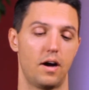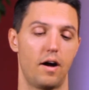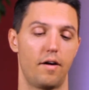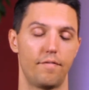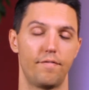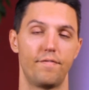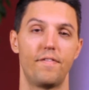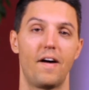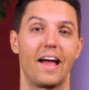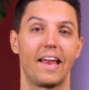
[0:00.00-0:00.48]

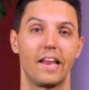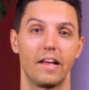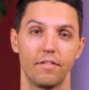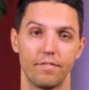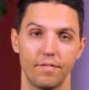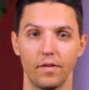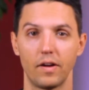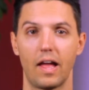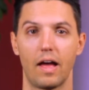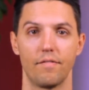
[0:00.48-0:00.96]
fighting
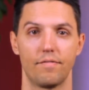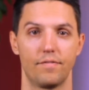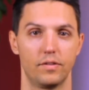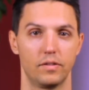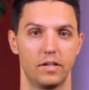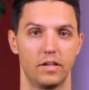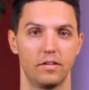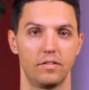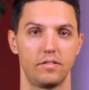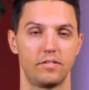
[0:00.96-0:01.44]

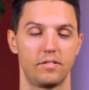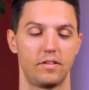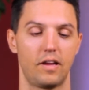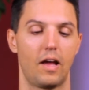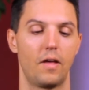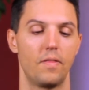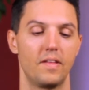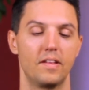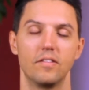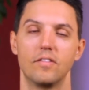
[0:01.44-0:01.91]
forgetfulness,
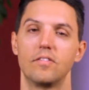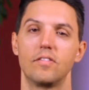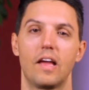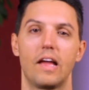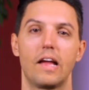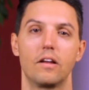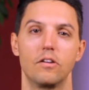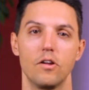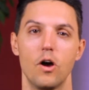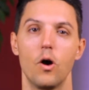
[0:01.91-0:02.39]
and then
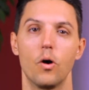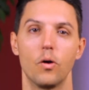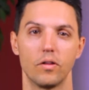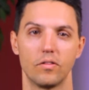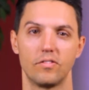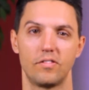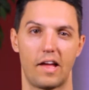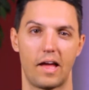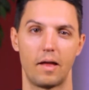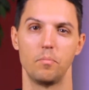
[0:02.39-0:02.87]
saying no to
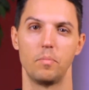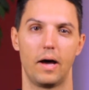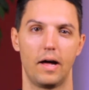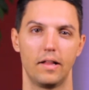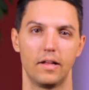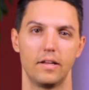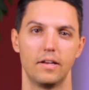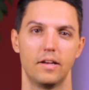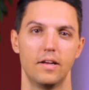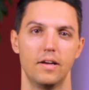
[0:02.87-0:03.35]

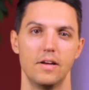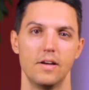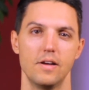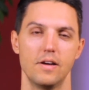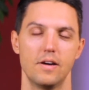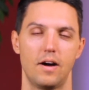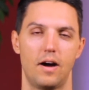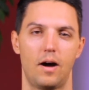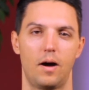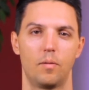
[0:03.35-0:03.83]
Sanballat.
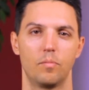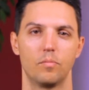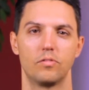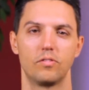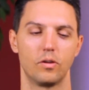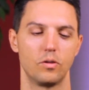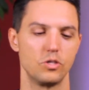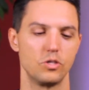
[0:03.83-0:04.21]
So